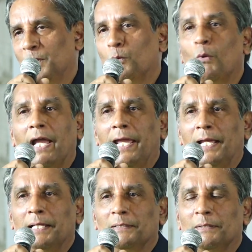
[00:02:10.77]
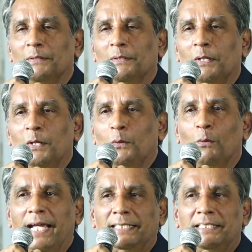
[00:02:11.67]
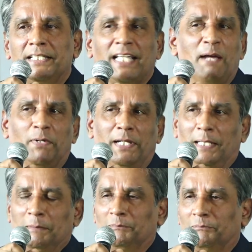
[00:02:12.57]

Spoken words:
Why? Why this is happening?